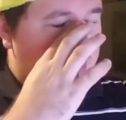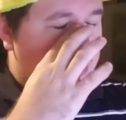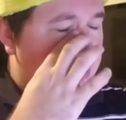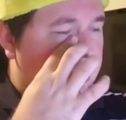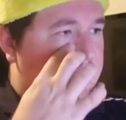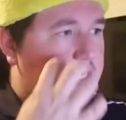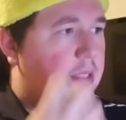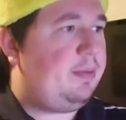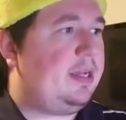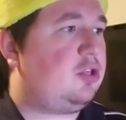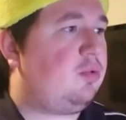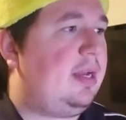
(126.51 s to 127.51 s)
You can see the
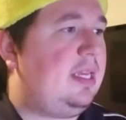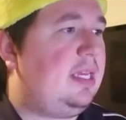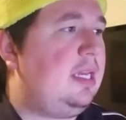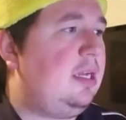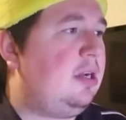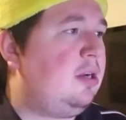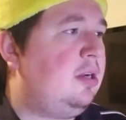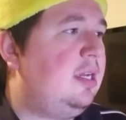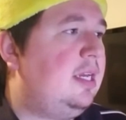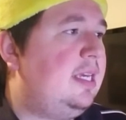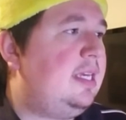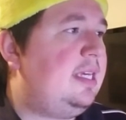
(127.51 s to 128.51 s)
picture right here.
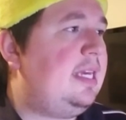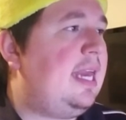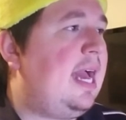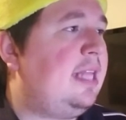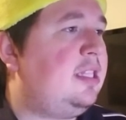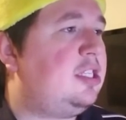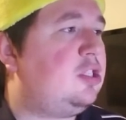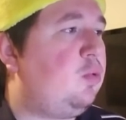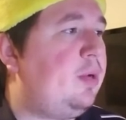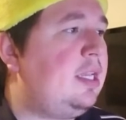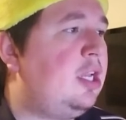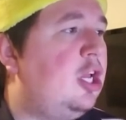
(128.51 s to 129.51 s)
He had this
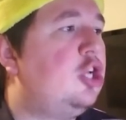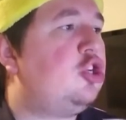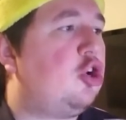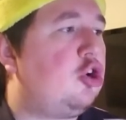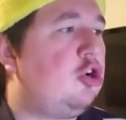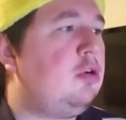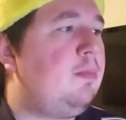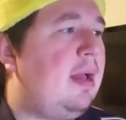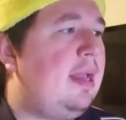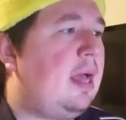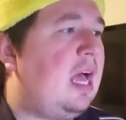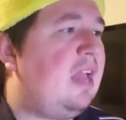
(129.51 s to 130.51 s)
tweet, turn
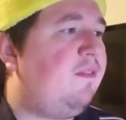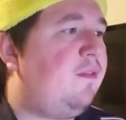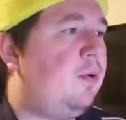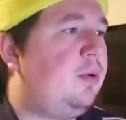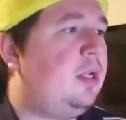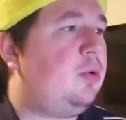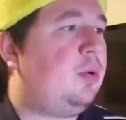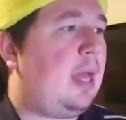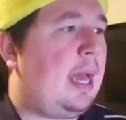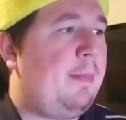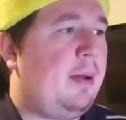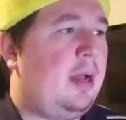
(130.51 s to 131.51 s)
my iPhone into an
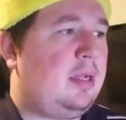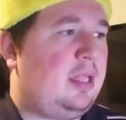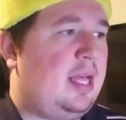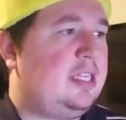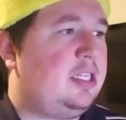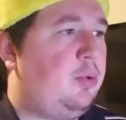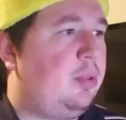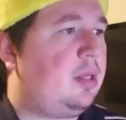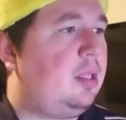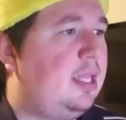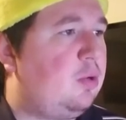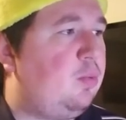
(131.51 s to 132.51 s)
iPod Classic with
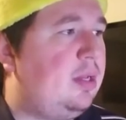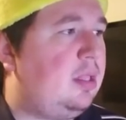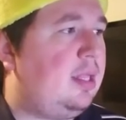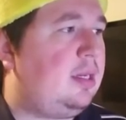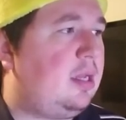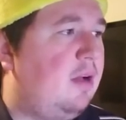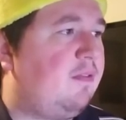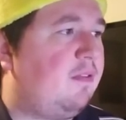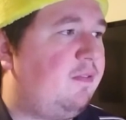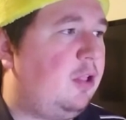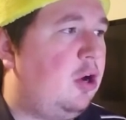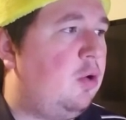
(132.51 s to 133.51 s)
click wheel and cover
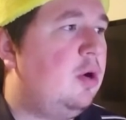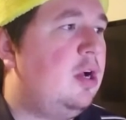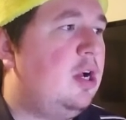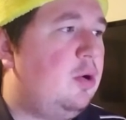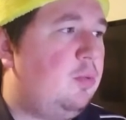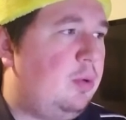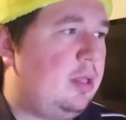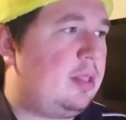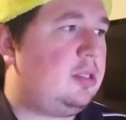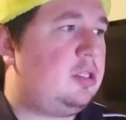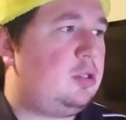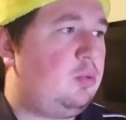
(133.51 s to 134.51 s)
flow
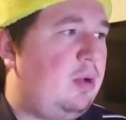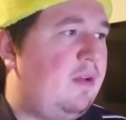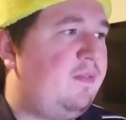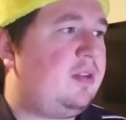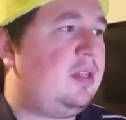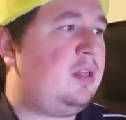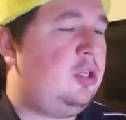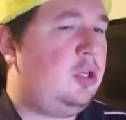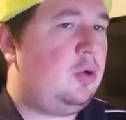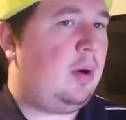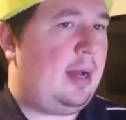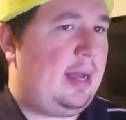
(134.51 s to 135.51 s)
with Swift UI.